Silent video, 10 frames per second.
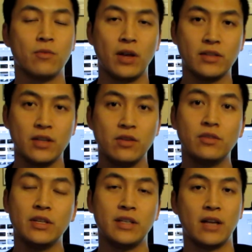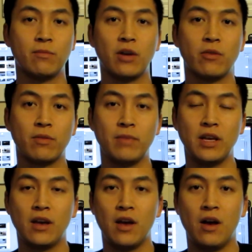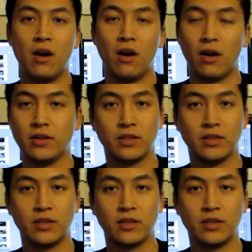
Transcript: The ones I usually tend to bring with me are